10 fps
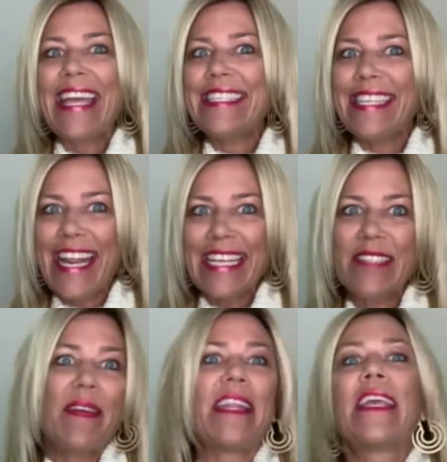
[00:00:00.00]
In today's
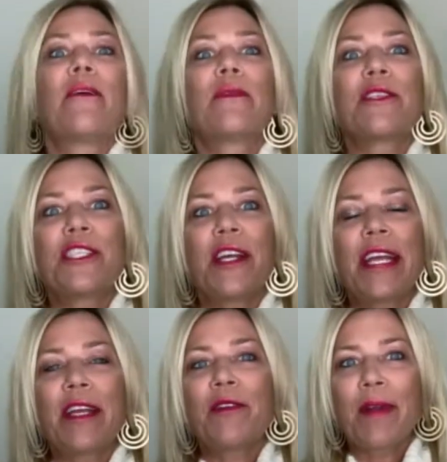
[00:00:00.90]
video, we're
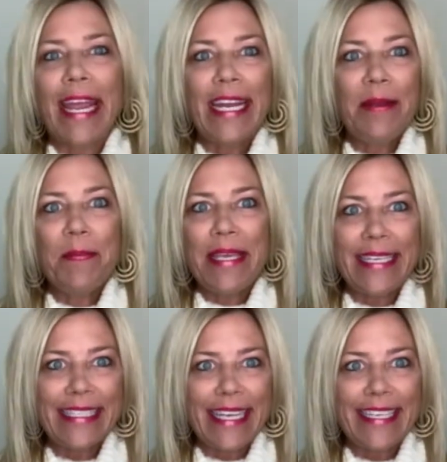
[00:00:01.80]
sharing great
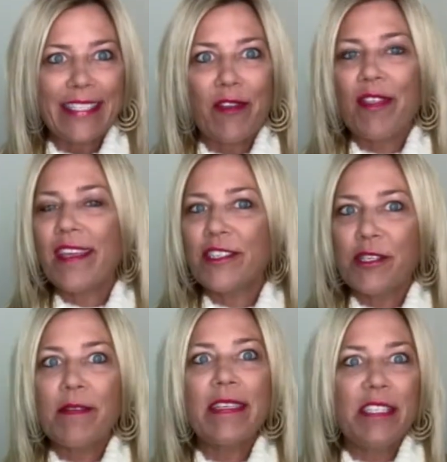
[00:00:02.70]
pieces of things you
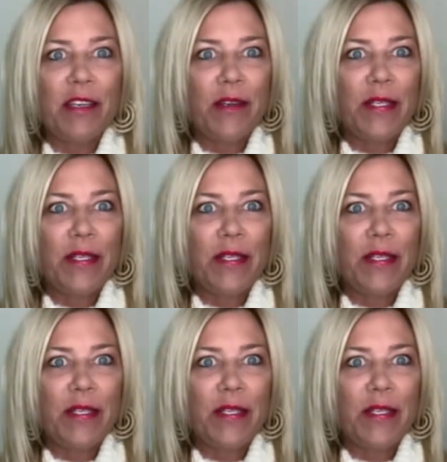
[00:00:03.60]
can do